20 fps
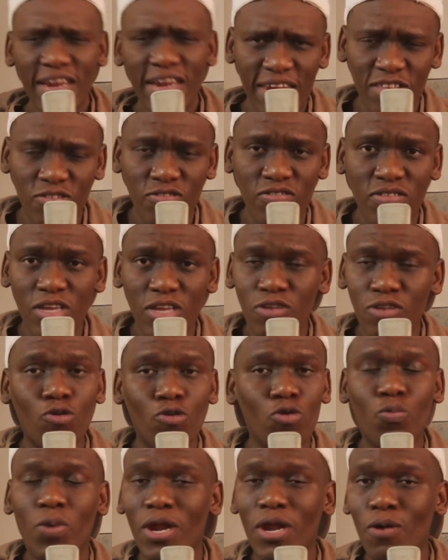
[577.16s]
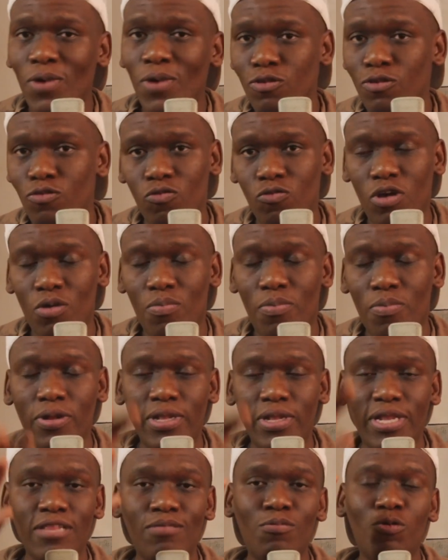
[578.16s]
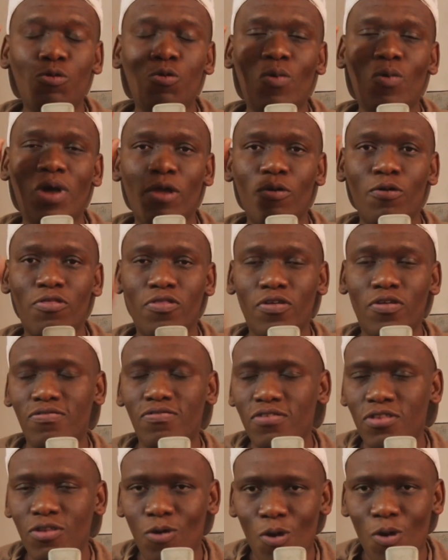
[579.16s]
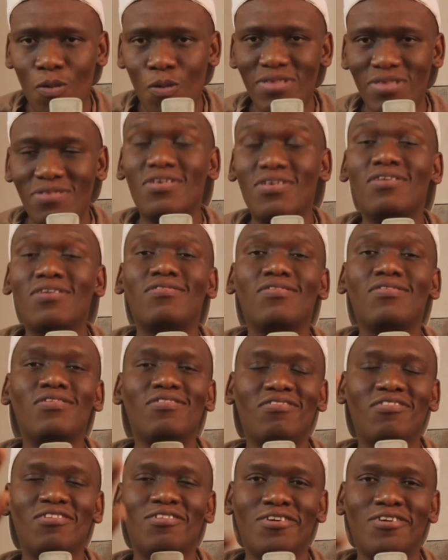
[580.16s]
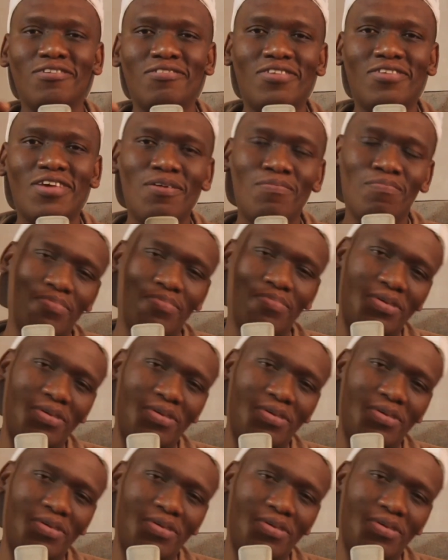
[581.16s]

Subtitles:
that's in short what I wanted to talk about. Let me know what are your thoughts in the comment section. Till next time,